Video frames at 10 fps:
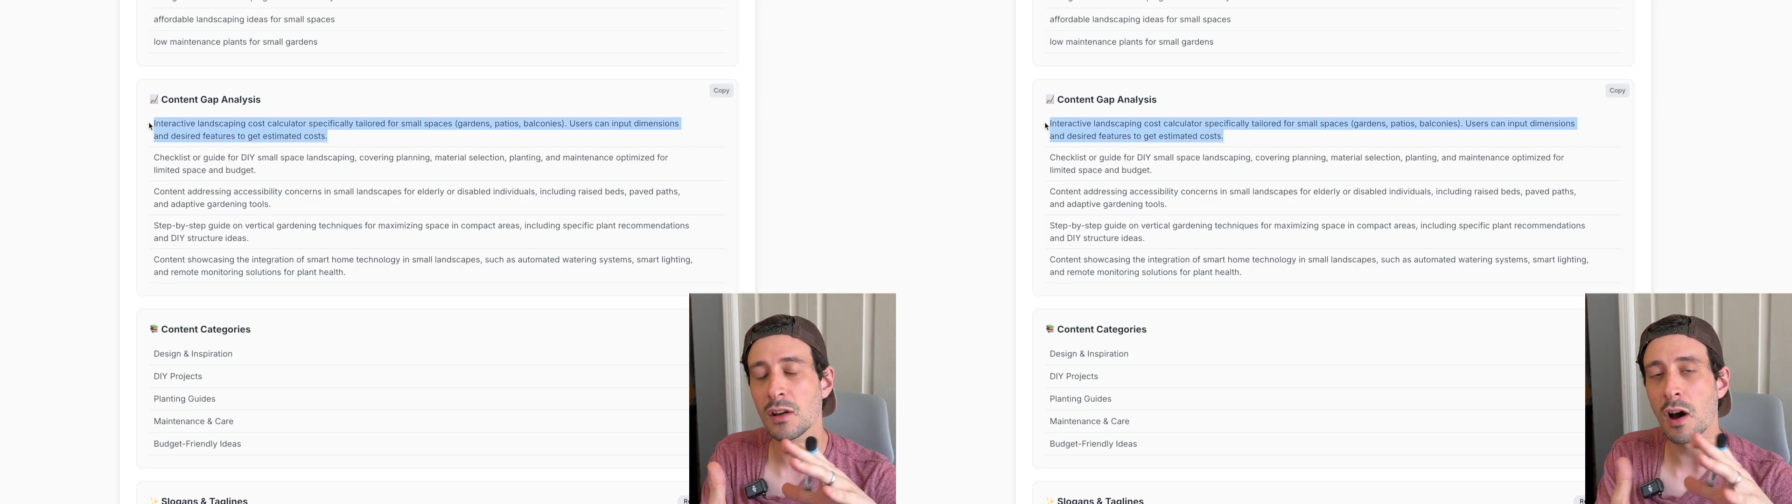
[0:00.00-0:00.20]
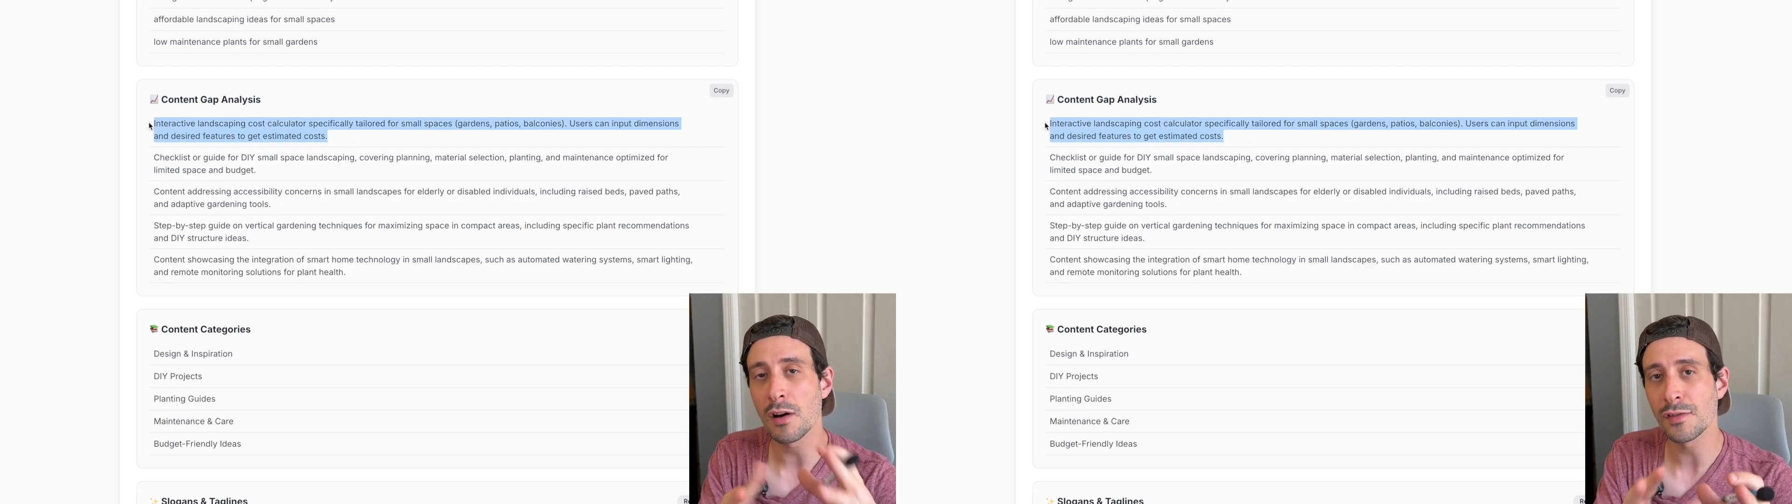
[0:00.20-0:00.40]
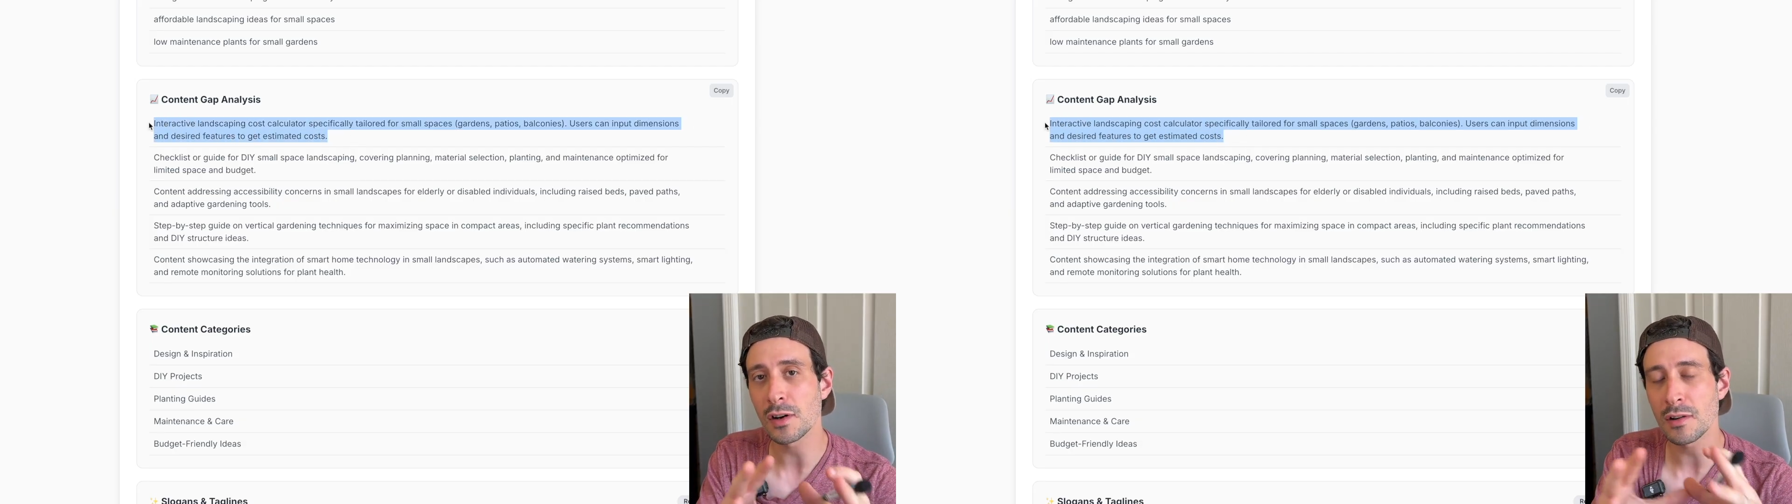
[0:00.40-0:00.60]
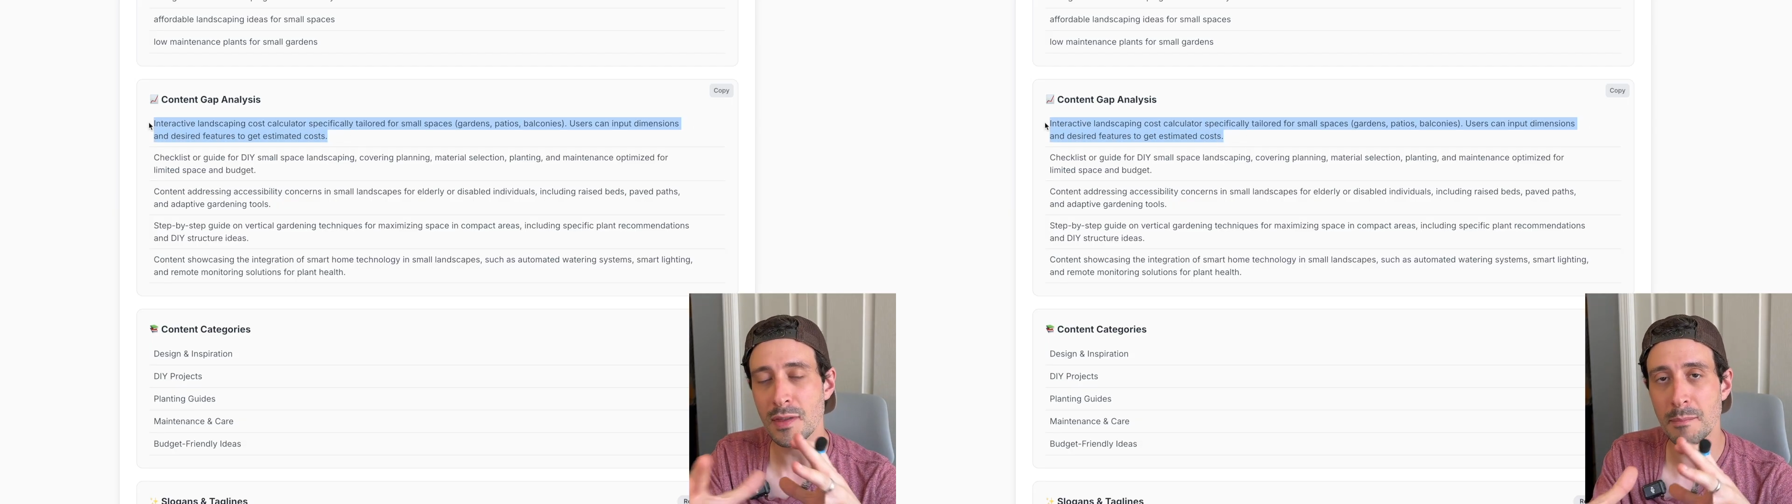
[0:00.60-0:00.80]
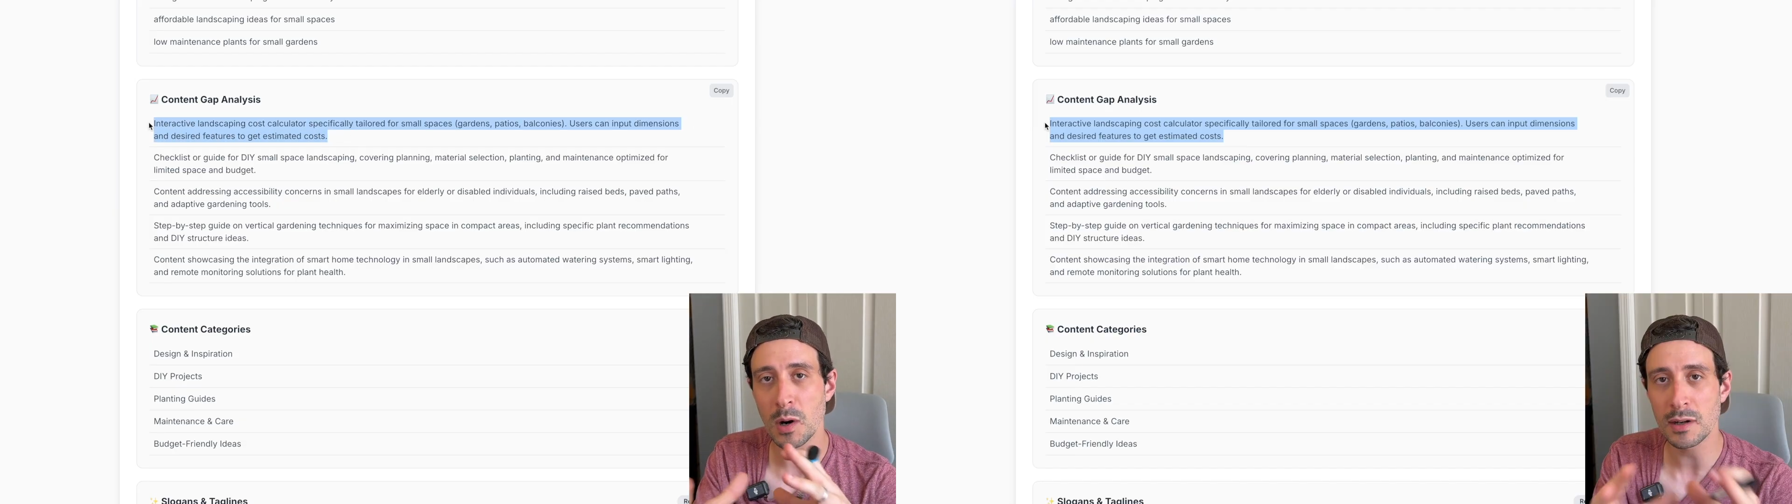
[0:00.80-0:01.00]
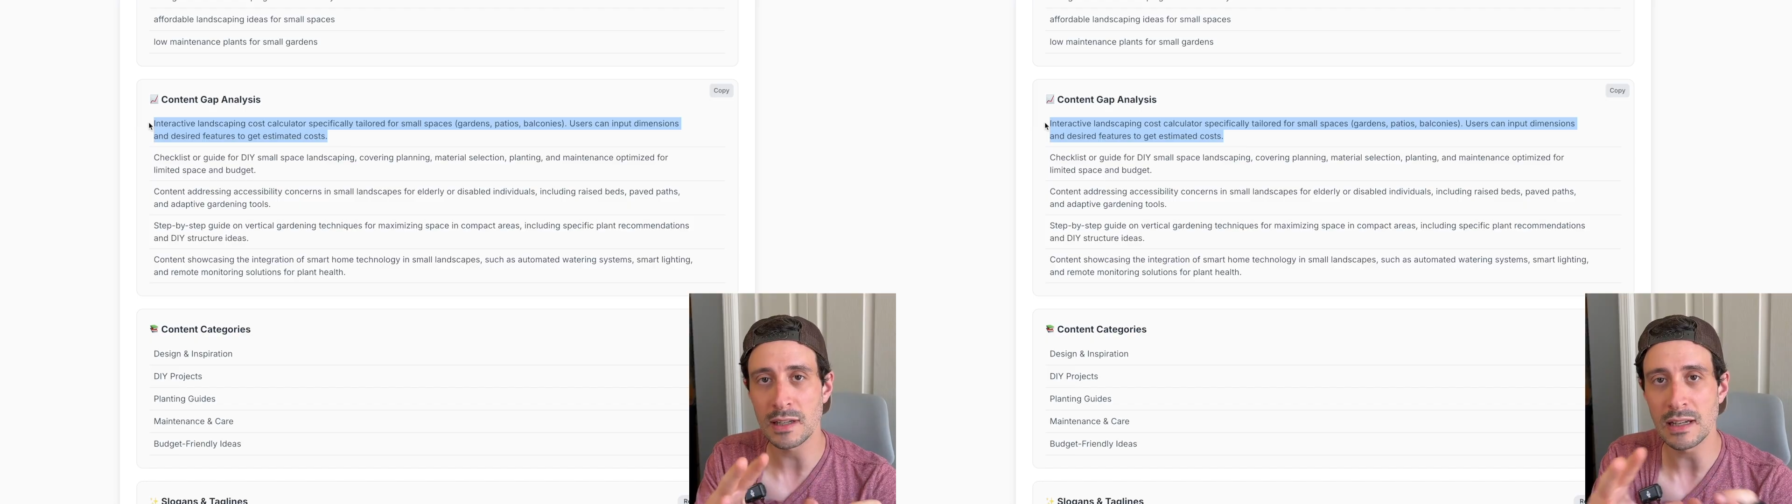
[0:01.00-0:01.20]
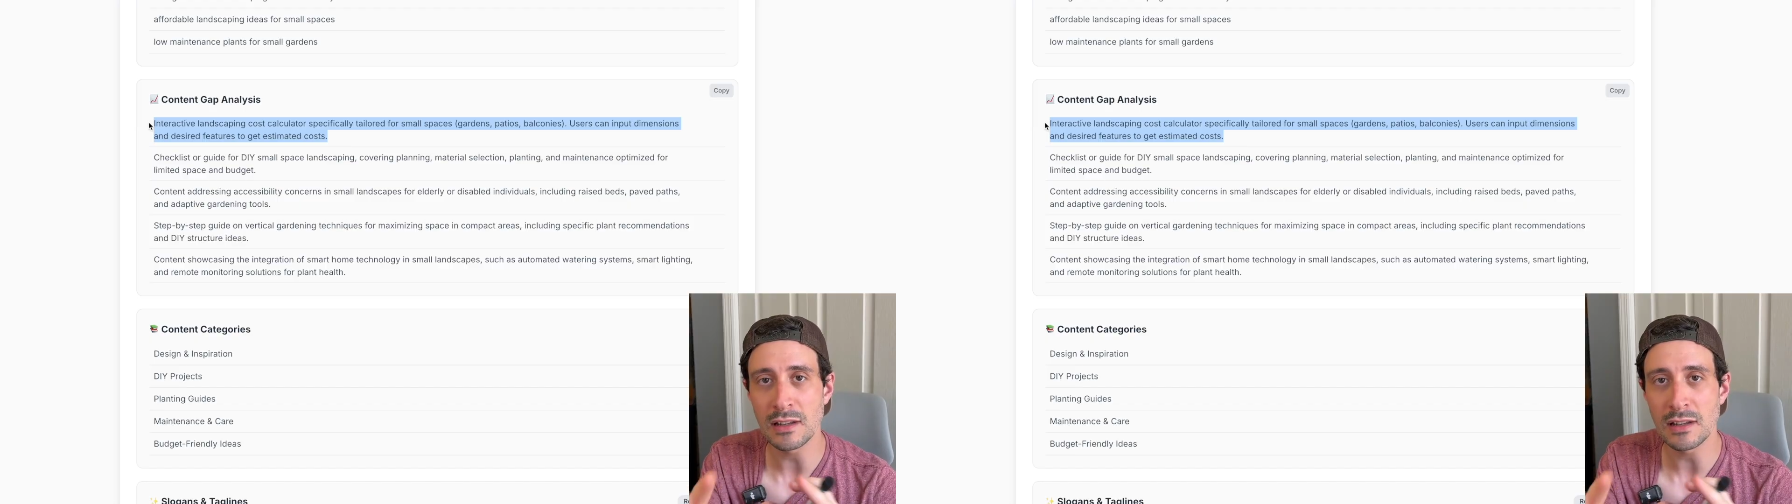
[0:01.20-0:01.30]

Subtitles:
cover the market